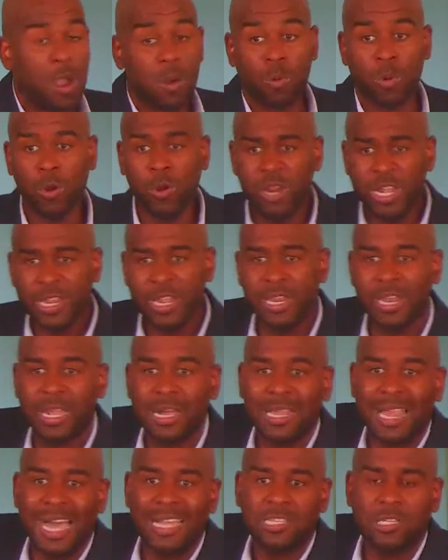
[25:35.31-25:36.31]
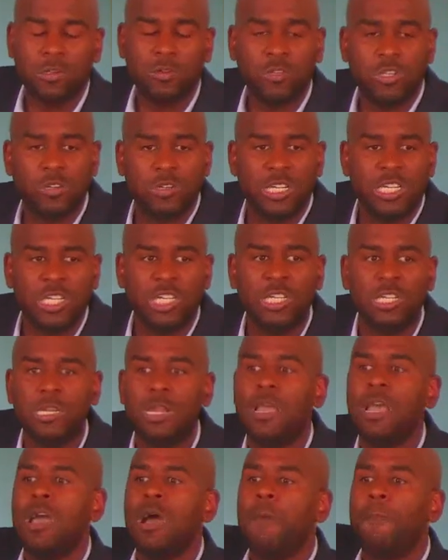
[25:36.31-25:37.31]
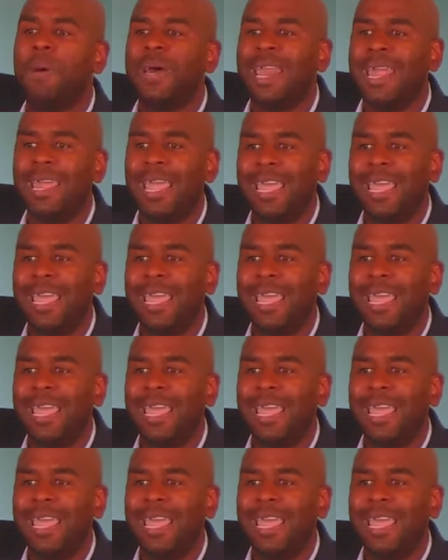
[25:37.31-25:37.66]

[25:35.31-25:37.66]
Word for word: rooted in the classical tradition, but